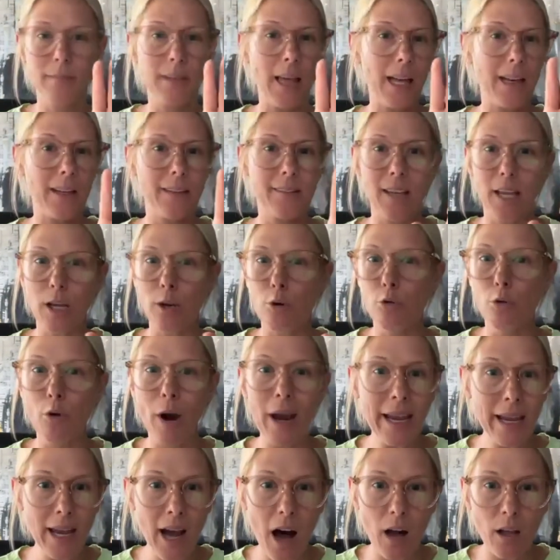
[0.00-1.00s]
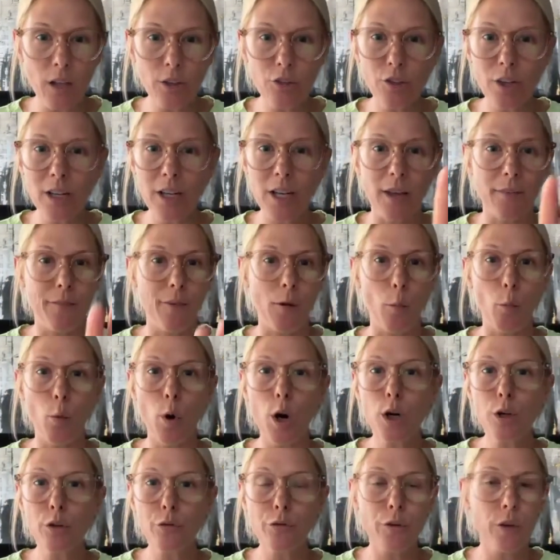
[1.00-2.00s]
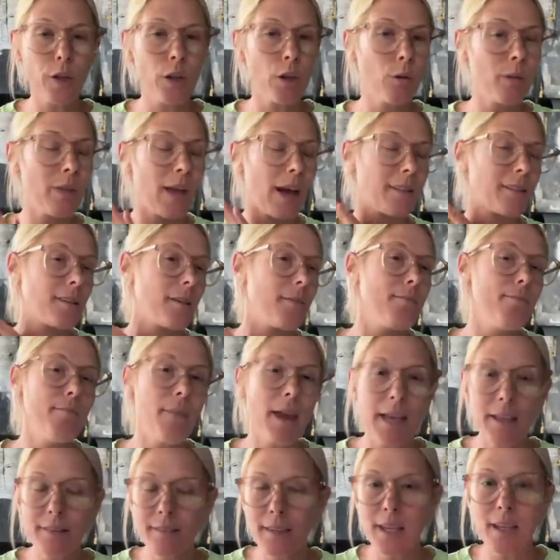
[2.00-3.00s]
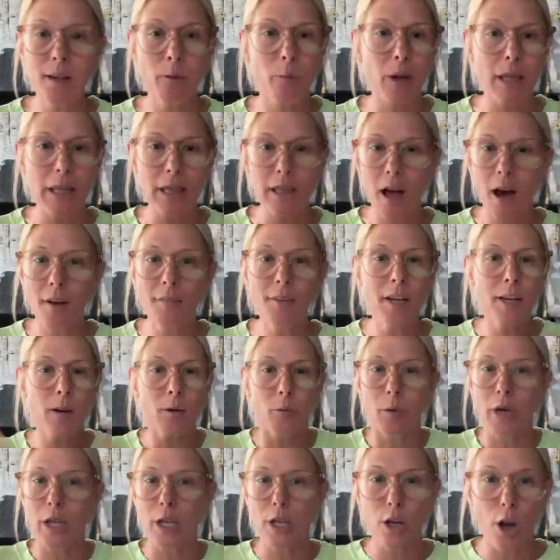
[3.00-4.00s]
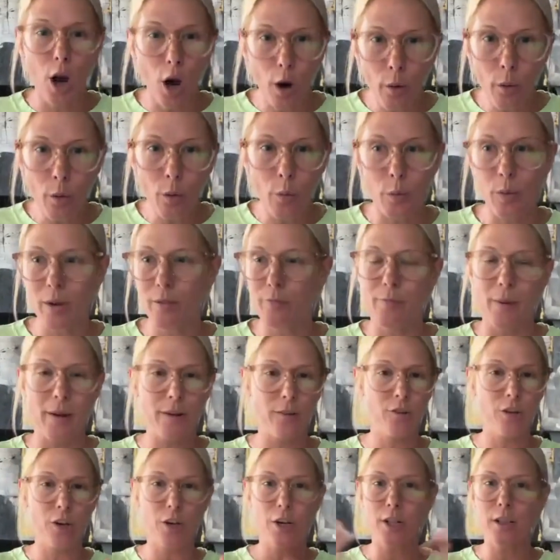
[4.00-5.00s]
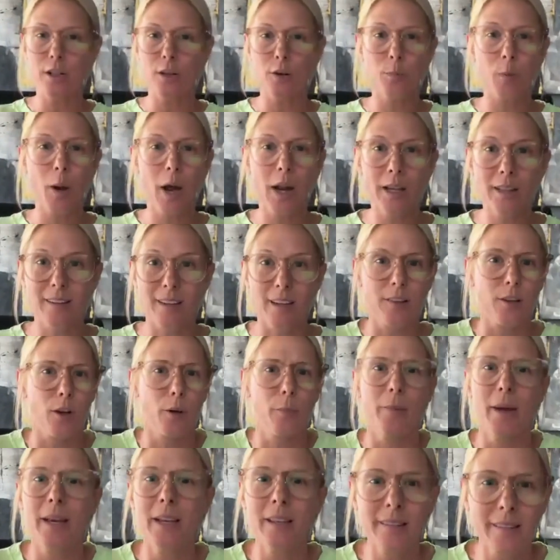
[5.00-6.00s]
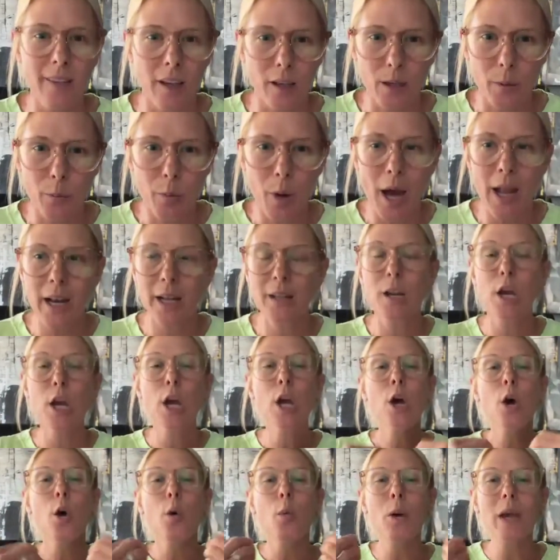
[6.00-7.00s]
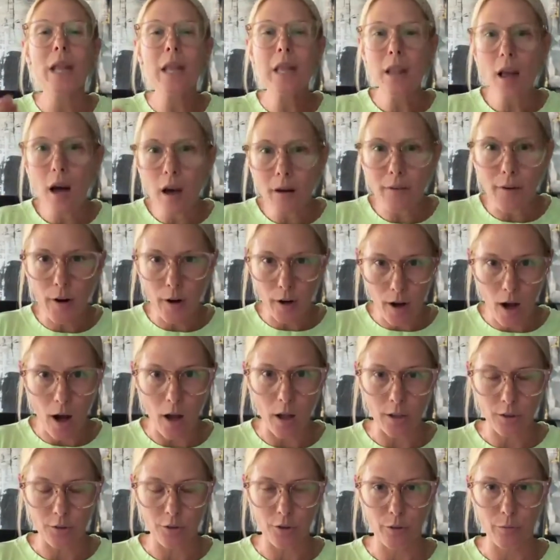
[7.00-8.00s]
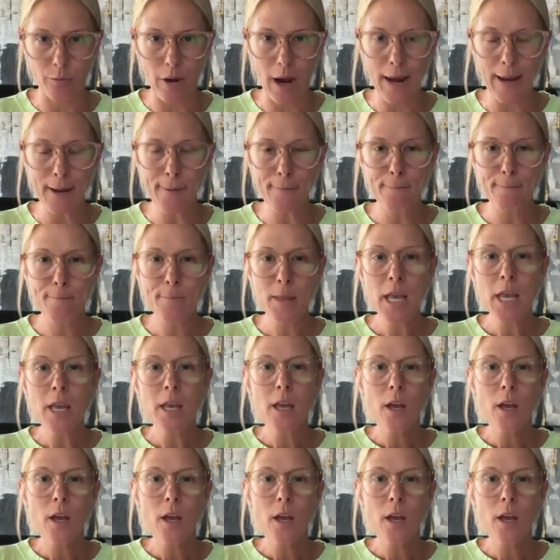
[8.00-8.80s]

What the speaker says: That is a great collagen. If it works for you, that's amazing. We love it. We know we've been sharing this product. It's our biggest selling product. We love our collagen, right?